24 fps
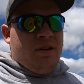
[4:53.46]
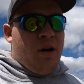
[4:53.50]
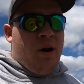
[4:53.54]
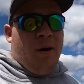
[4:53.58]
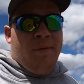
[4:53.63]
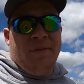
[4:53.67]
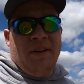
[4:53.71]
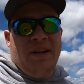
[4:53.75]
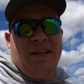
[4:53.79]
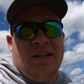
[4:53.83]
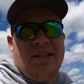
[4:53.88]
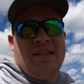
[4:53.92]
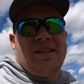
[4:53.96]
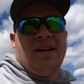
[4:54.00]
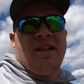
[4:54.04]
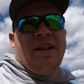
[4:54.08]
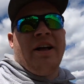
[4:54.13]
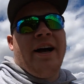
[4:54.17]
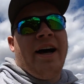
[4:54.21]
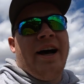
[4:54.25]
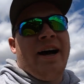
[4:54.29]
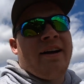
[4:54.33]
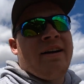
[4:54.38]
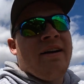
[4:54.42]
Hopefully it doesn't
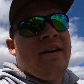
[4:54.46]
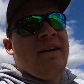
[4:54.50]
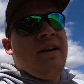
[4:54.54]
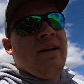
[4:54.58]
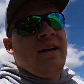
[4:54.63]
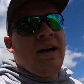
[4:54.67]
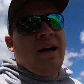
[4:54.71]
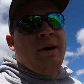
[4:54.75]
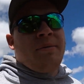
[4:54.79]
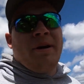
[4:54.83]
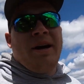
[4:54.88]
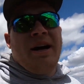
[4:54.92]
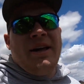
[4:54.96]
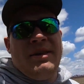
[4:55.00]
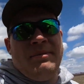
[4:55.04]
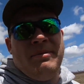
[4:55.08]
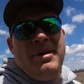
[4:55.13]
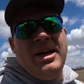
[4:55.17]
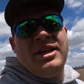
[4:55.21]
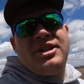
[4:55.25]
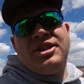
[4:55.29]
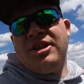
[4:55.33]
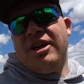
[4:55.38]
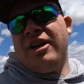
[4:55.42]
clog. I'm gonna have to
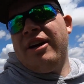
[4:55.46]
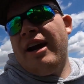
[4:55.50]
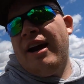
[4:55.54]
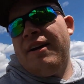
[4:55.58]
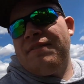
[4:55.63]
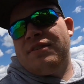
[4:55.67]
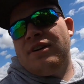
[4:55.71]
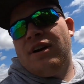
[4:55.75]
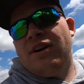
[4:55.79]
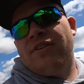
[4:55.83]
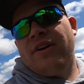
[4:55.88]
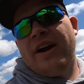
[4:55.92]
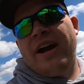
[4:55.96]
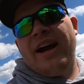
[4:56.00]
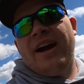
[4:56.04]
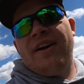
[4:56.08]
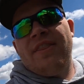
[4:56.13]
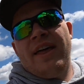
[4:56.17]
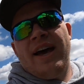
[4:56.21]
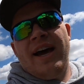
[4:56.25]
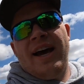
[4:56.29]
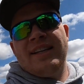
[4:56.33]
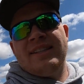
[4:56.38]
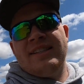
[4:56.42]
make sure after a
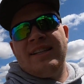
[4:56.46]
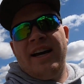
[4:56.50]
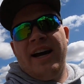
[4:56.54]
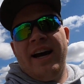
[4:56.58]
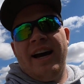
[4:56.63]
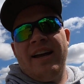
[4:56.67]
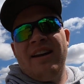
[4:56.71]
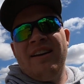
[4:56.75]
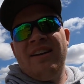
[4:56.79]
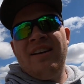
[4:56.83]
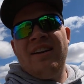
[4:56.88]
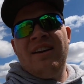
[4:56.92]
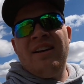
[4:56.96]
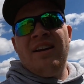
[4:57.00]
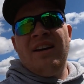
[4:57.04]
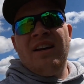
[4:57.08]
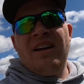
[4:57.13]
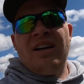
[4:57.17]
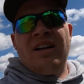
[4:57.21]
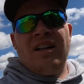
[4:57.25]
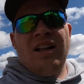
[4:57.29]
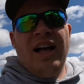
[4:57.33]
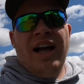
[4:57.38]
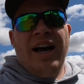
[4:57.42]
round that it's not
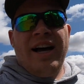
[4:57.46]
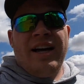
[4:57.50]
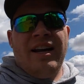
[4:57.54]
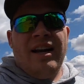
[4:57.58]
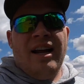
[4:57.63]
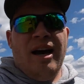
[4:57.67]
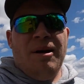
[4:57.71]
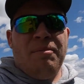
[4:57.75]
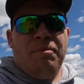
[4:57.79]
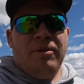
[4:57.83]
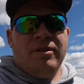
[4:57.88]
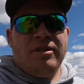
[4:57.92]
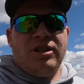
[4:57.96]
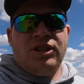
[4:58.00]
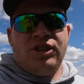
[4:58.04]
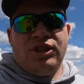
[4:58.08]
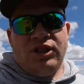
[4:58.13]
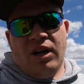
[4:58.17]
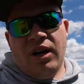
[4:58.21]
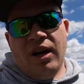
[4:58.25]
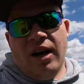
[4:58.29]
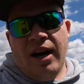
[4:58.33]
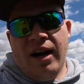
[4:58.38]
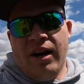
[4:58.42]
clogging up with
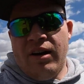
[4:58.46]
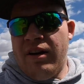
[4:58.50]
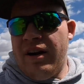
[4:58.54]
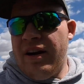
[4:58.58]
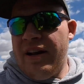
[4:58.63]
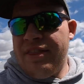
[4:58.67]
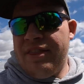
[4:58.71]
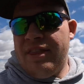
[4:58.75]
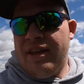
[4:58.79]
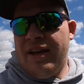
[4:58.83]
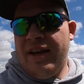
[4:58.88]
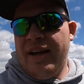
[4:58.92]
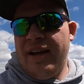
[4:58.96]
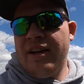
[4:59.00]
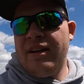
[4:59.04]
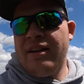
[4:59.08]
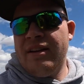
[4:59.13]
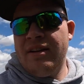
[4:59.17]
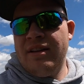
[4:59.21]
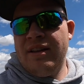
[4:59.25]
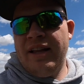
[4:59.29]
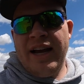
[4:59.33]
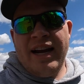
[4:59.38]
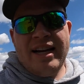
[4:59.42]
straw or anything.
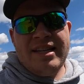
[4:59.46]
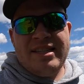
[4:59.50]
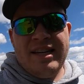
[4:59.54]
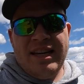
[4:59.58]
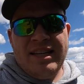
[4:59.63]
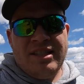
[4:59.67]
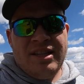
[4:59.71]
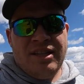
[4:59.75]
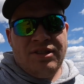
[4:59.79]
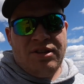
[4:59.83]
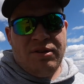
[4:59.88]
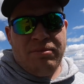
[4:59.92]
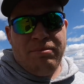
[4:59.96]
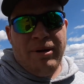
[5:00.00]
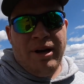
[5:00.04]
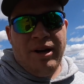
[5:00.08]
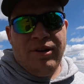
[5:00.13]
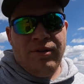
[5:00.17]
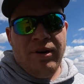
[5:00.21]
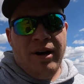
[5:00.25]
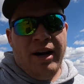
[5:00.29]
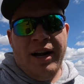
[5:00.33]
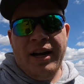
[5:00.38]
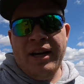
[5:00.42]
Like I said, since they're
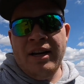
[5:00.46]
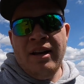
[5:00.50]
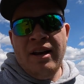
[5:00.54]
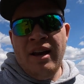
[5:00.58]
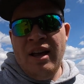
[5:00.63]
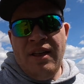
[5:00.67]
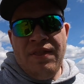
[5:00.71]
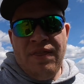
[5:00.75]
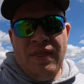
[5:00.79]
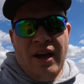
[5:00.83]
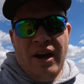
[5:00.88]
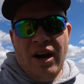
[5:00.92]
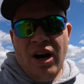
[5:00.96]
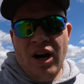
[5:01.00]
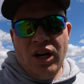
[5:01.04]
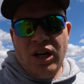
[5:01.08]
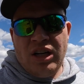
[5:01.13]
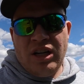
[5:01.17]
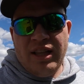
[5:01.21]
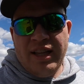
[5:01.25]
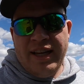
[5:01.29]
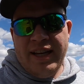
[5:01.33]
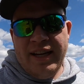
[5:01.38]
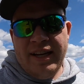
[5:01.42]
bin run, they aren't
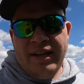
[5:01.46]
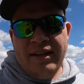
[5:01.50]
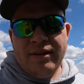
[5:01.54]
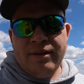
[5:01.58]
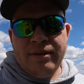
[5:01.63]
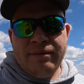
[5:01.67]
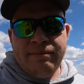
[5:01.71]
clean.